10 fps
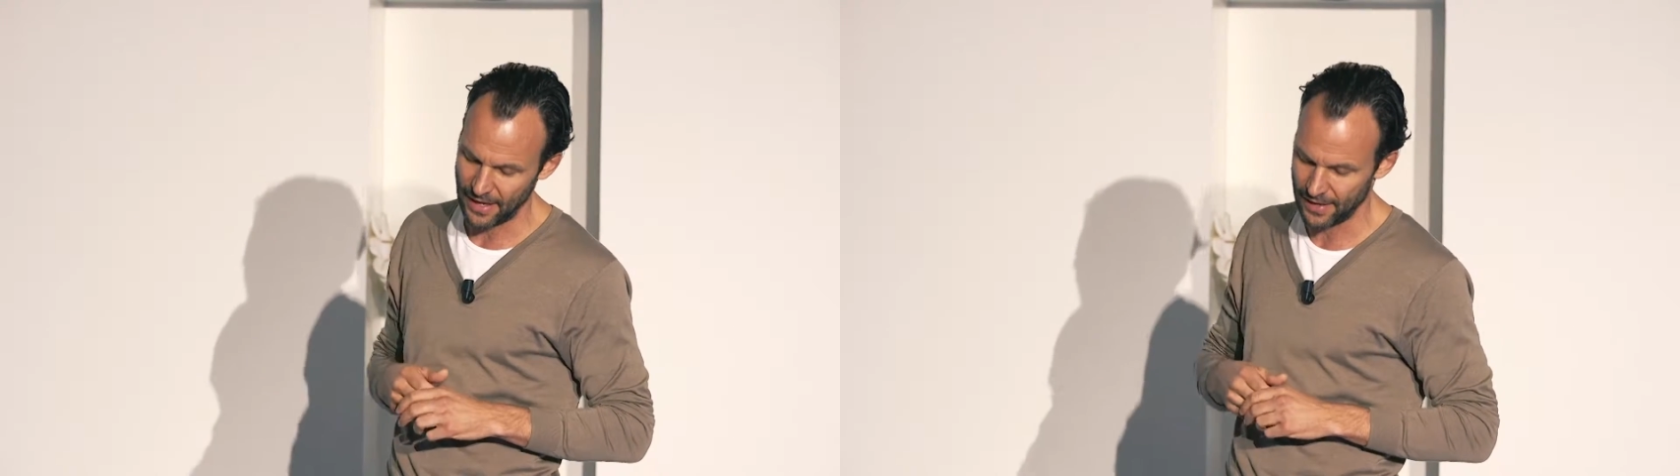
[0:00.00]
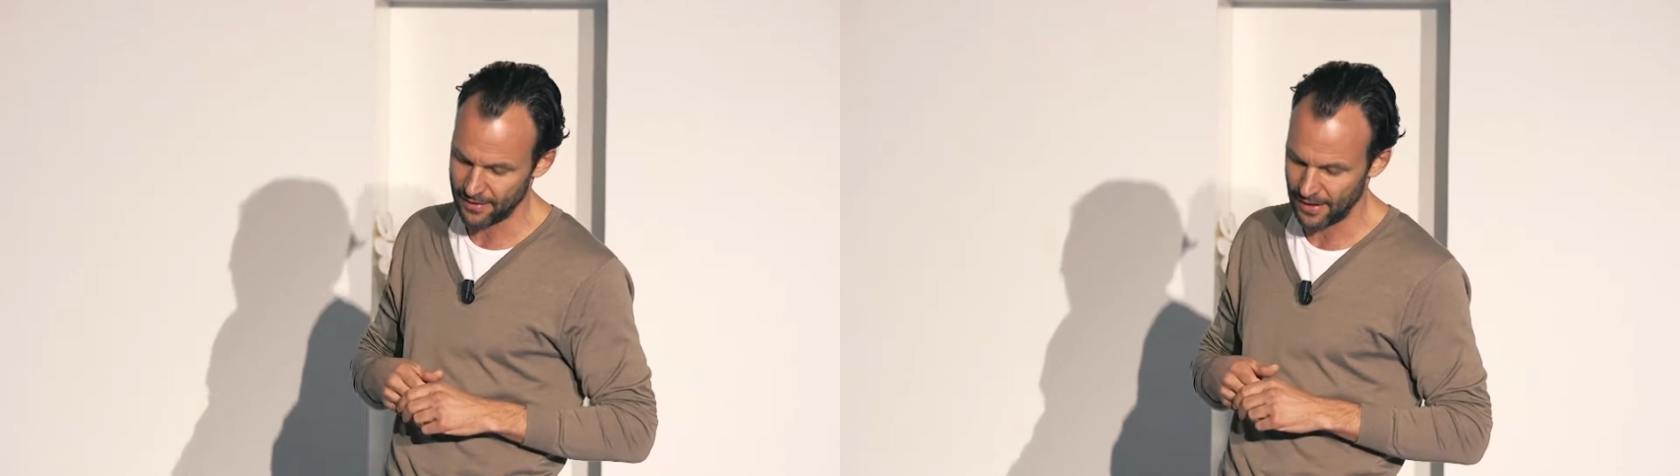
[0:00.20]

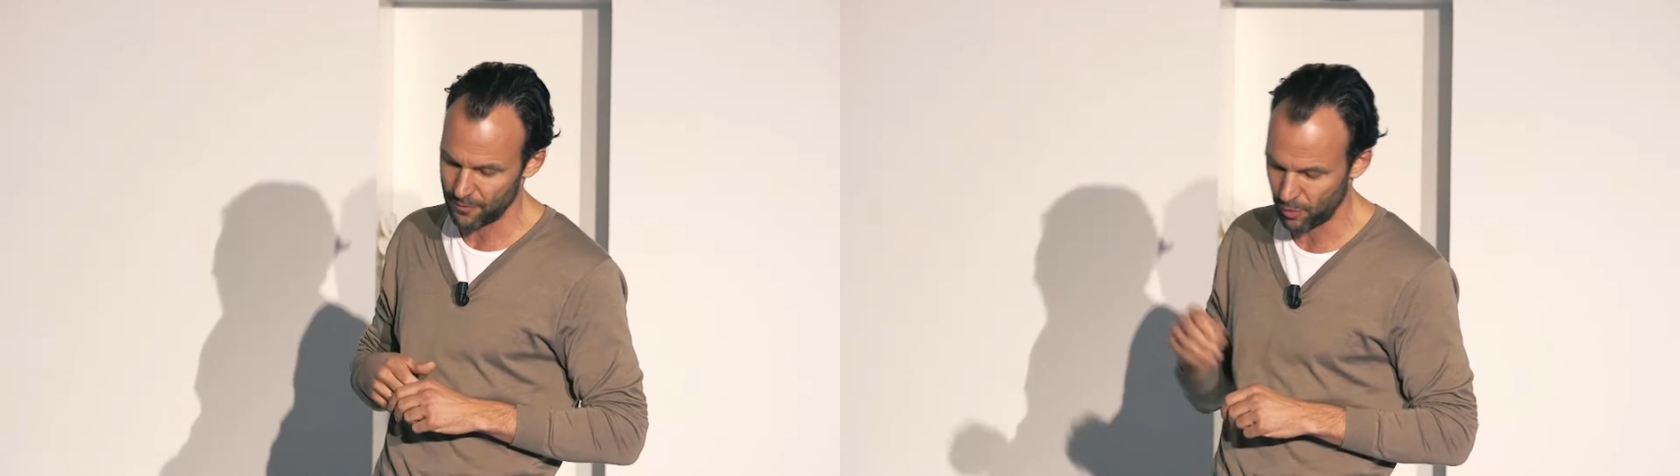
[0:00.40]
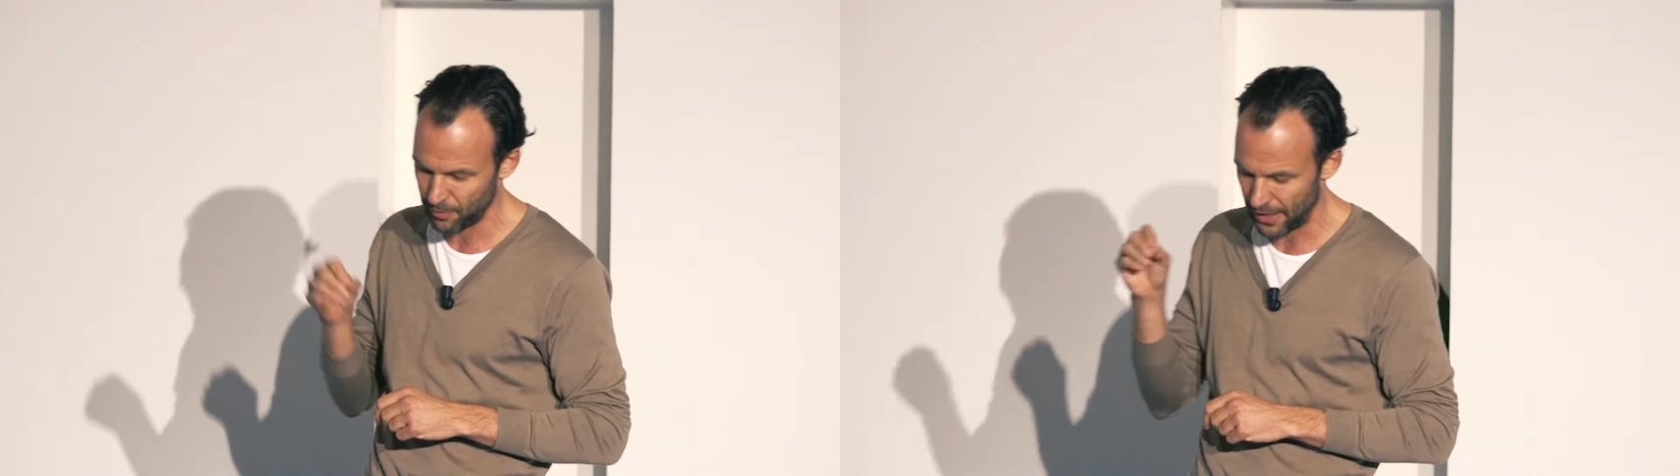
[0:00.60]

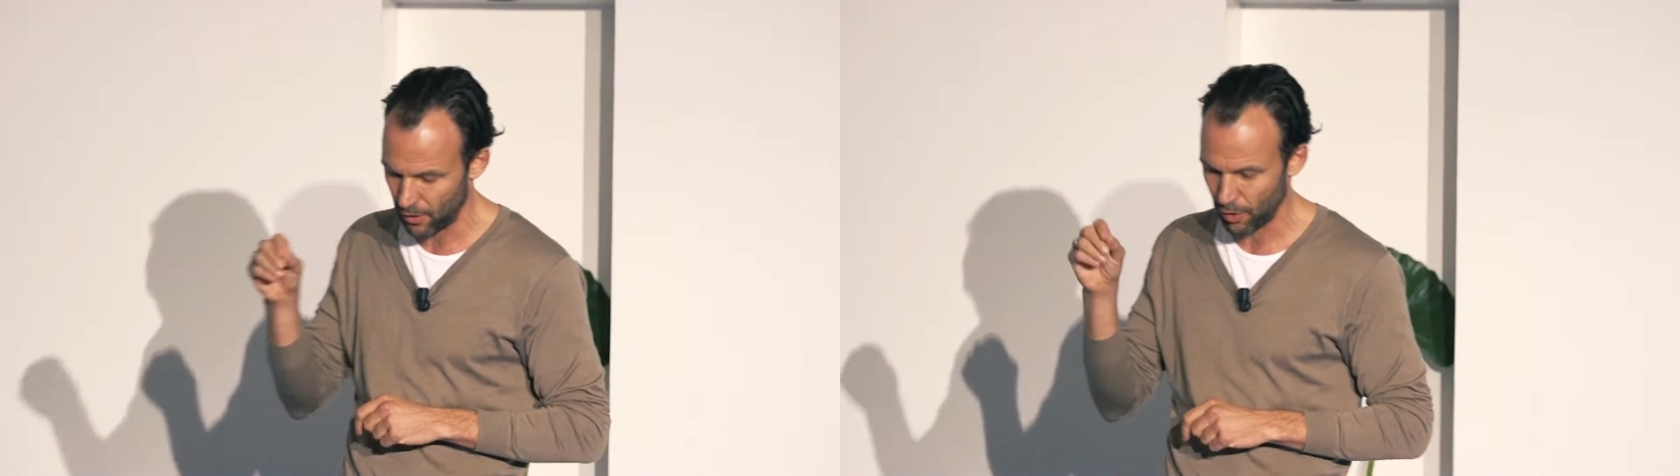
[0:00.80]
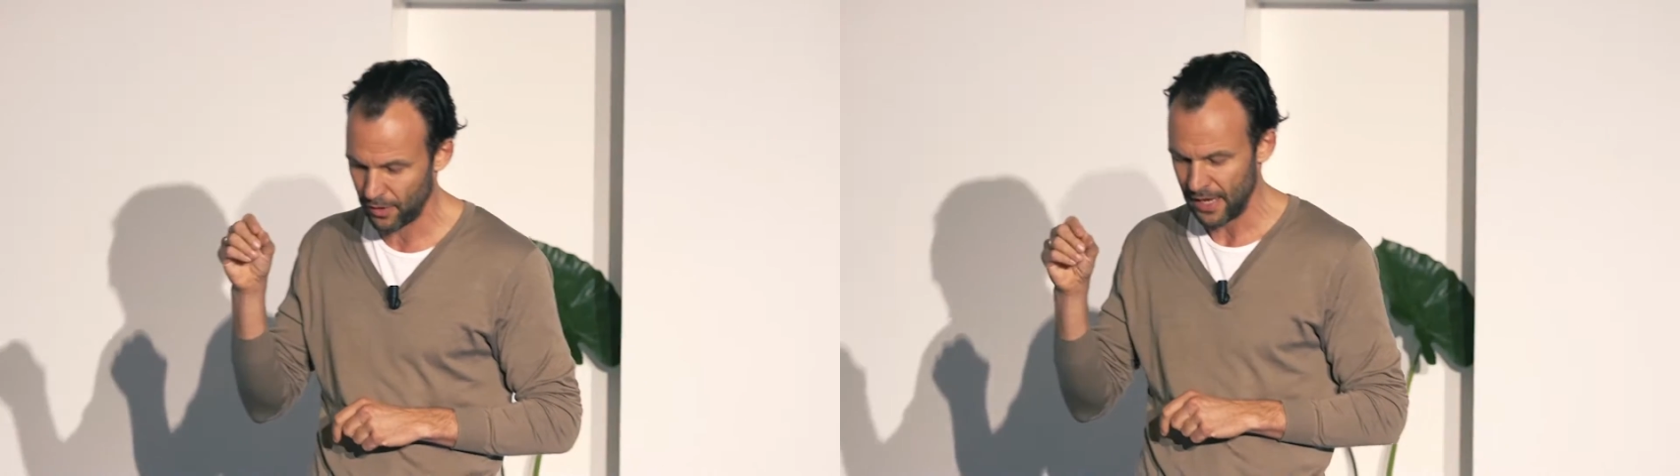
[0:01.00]
And from then
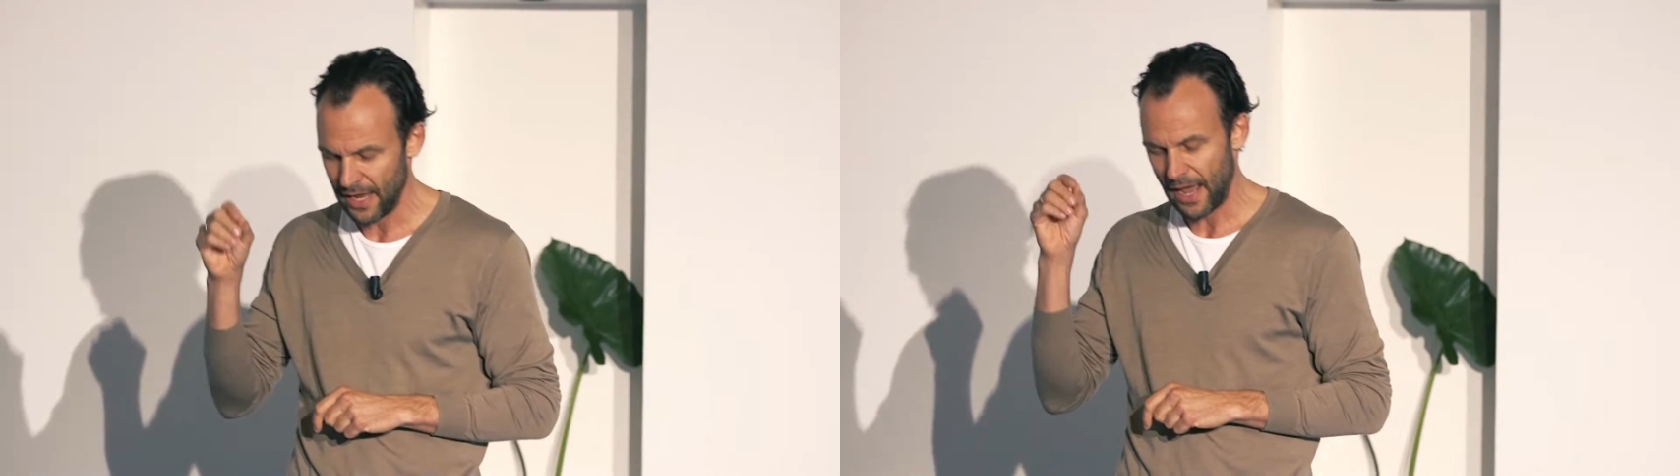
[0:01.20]
on,